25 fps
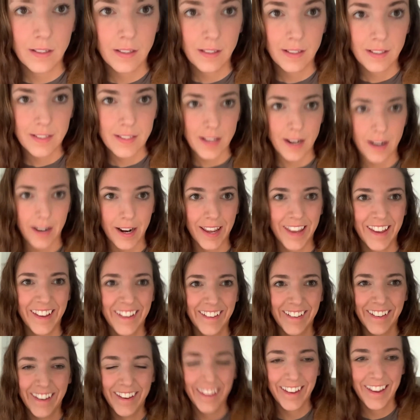sorry,
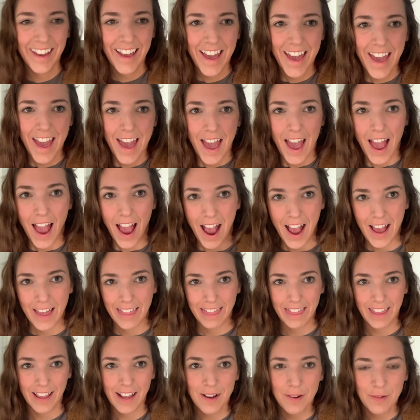I
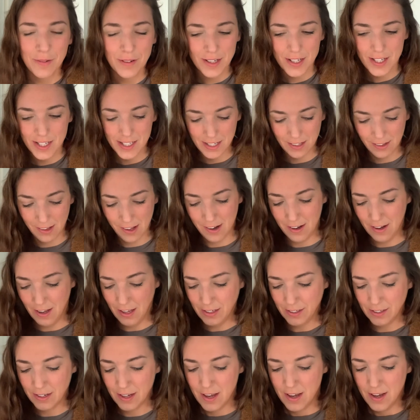think we're still
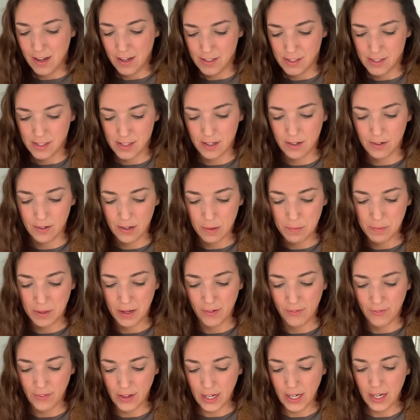on. So I'm gonna
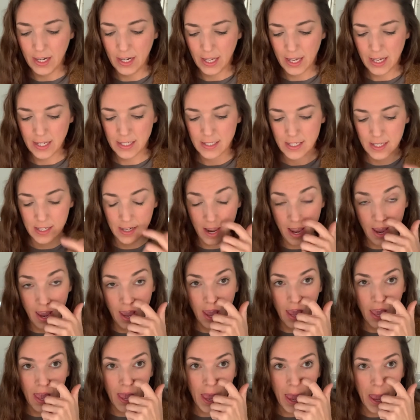feed it again
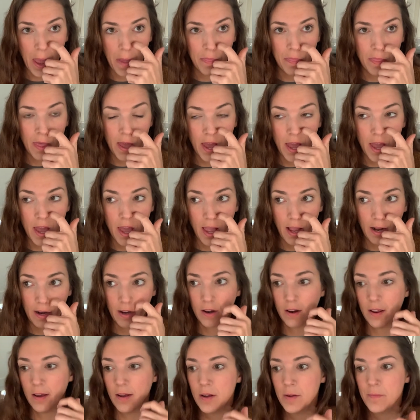today, and
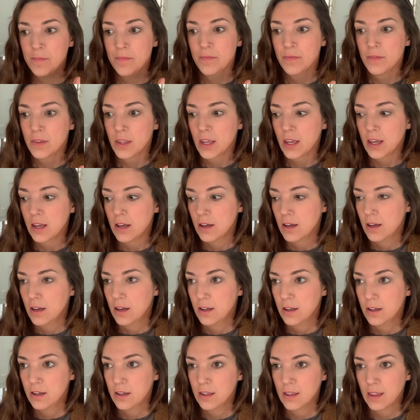then
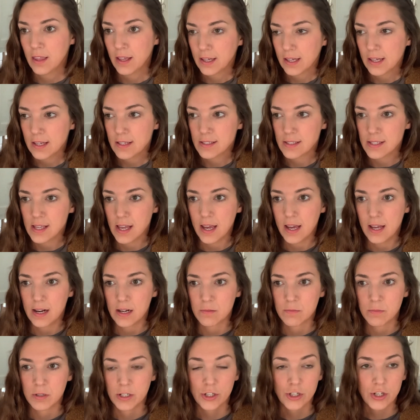like I said,
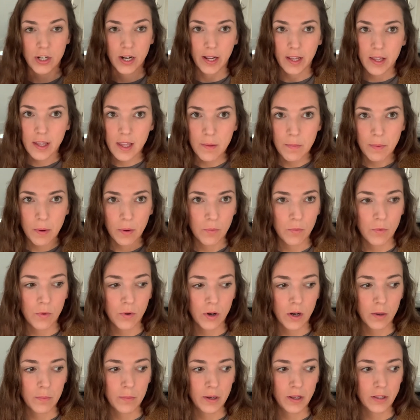I'm gonna try and keep it
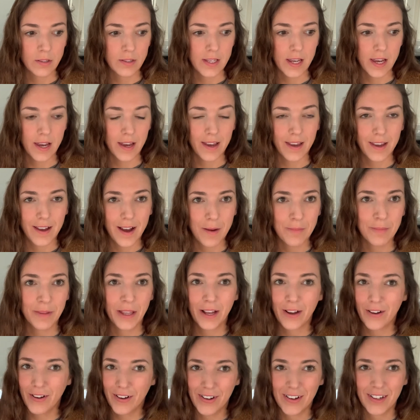warm all day. I'm
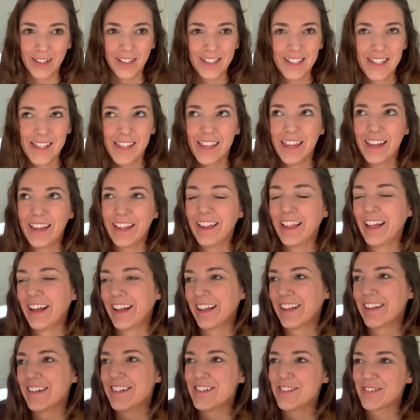like, honestly,
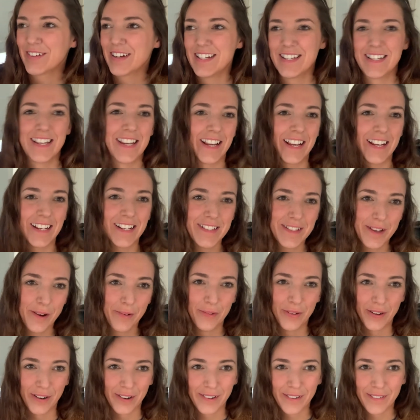like, do I take it to
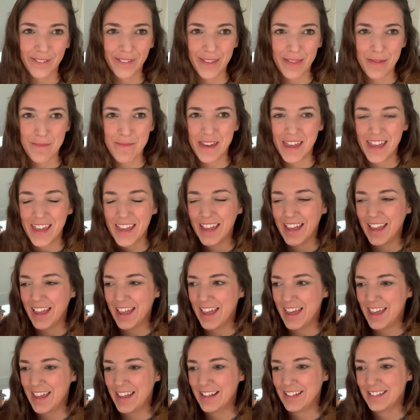work with me
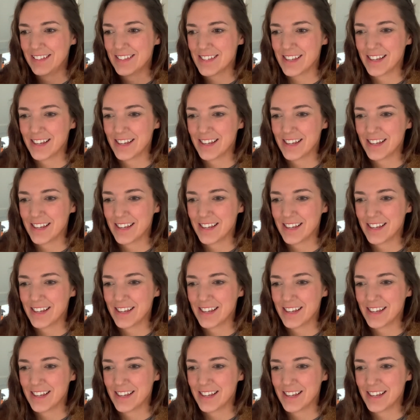and